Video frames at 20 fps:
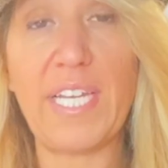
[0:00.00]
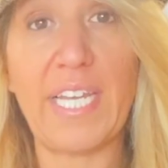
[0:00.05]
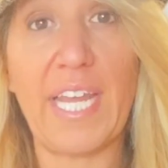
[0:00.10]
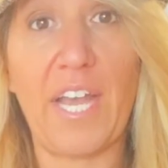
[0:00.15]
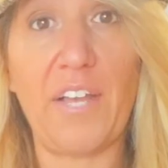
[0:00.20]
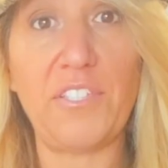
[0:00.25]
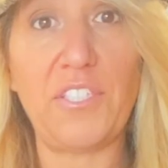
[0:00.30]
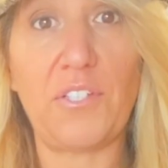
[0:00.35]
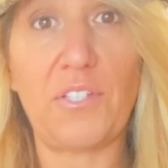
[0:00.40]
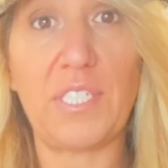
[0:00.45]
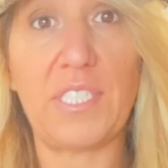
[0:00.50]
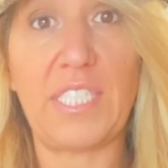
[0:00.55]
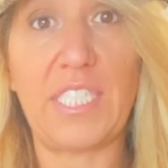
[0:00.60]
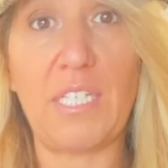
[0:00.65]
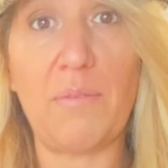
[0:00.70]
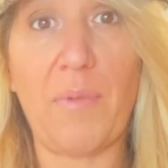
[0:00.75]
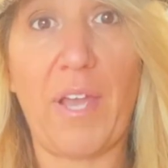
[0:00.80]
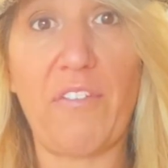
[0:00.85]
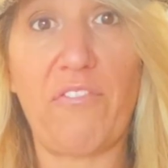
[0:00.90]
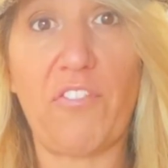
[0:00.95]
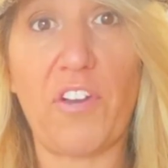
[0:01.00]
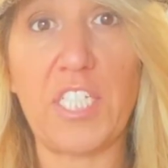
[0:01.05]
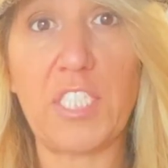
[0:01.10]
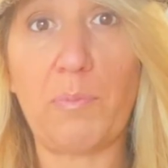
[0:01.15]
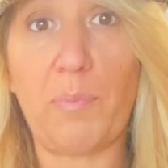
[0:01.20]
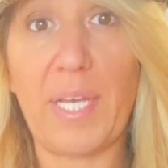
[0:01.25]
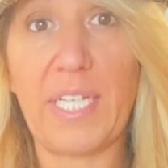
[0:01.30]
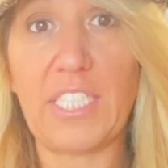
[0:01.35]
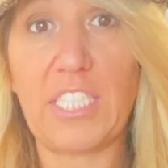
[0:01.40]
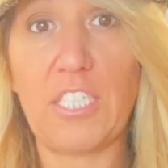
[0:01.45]
now you can see my
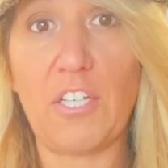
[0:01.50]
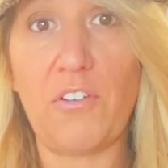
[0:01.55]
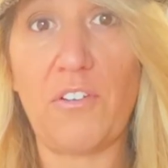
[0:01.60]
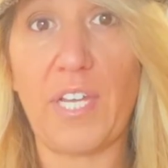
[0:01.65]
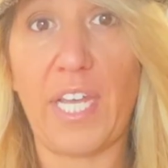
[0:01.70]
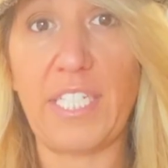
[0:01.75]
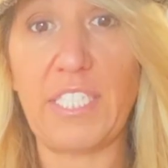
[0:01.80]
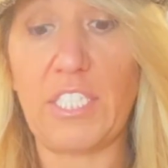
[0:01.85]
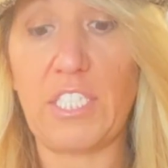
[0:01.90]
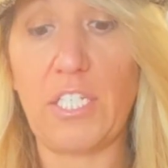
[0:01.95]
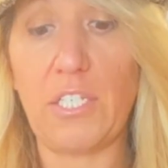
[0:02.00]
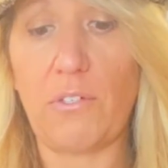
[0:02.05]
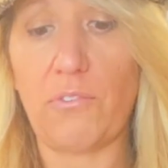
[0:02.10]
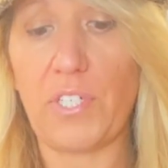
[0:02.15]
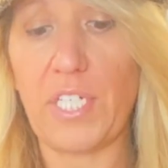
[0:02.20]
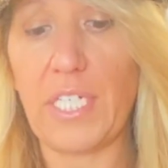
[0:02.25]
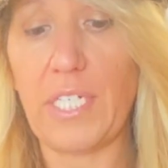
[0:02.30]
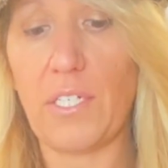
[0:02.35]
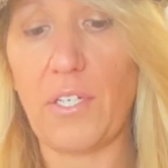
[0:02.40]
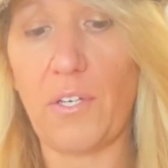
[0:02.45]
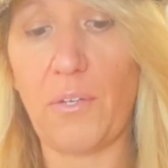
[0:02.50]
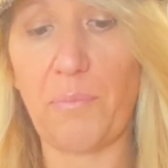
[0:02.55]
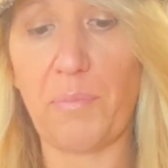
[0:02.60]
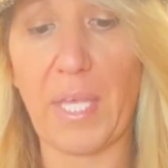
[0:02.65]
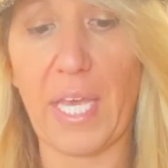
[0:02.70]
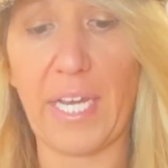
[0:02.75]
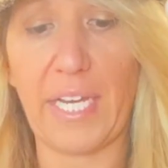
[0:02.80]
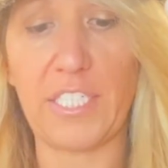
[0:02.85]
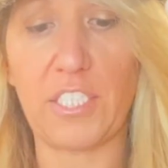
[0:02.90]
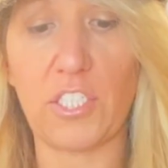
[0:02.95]
fresh pesto, nice and green. Oh,
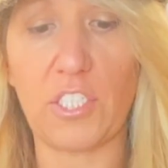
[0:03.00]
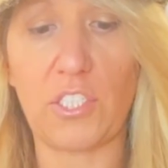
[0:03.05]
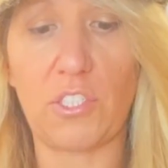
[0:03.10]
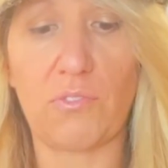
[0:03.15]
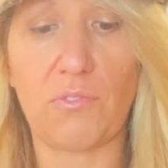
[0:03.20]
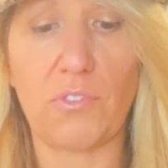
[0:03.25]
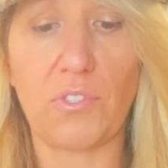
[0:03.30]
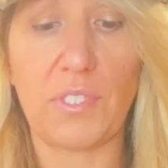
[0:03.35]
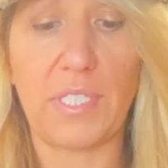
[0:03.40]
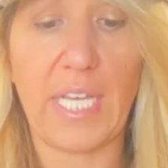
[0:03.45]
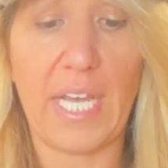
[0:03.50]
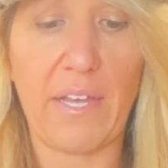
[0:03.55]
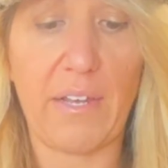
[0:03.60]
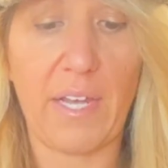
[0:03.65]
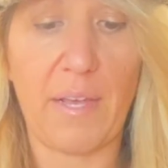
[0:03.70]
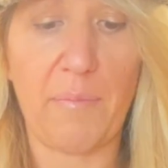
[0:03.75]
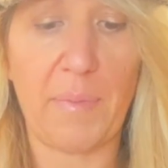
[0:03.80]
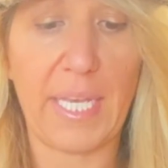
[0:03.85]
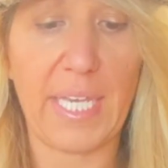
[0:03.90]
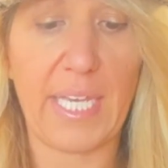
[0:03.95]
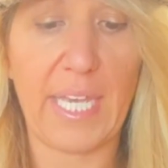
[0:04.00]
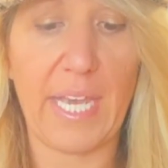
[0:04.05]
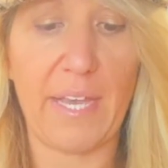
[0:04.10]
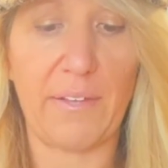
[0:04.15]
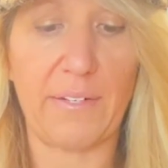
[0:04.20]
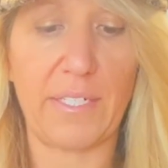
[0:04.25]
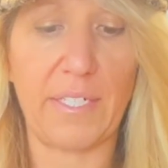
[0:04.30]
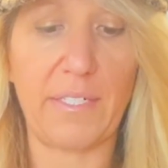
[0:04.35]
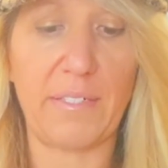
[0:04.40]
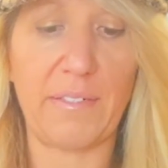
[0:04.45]
that I just drooled out on my
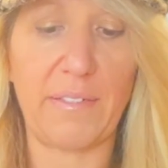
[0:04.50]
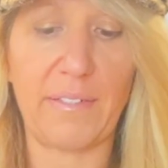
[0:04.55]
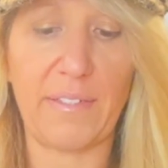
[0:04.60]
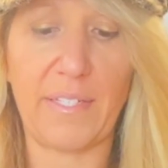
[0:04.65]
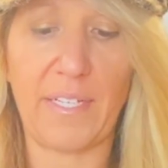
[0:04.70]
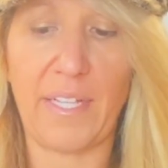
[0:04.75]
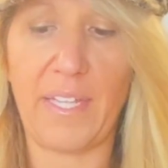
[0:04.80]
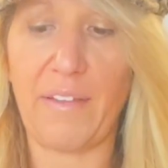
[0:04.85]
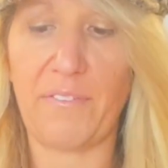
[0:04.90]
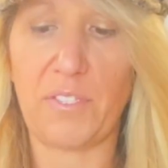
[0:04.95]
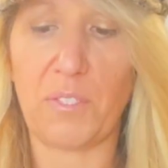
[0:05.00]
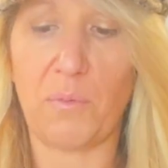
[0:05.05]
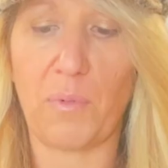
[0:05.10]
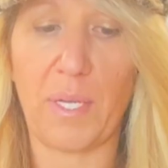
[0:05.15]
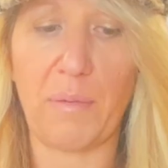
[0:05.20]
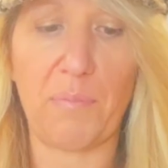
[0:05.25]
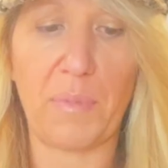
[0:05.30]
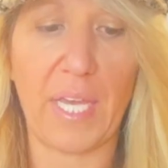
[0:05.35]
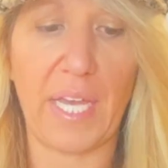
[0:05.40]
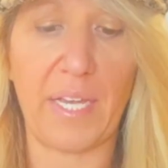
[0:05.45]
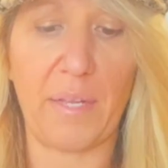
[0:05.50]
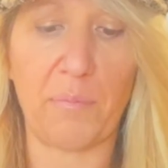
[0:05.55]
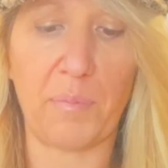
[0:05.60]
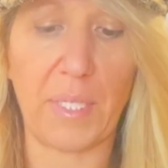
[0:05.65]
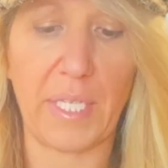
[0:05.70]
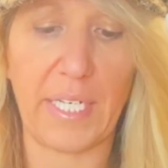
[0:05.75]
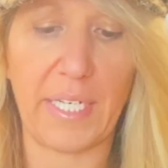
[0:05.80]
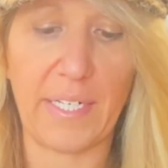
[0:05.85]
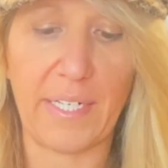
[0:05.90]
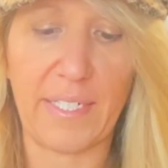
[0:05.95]
counter. I'll have to wipe that up
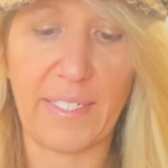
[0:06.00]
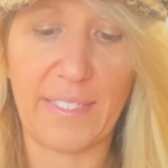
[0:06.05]
later,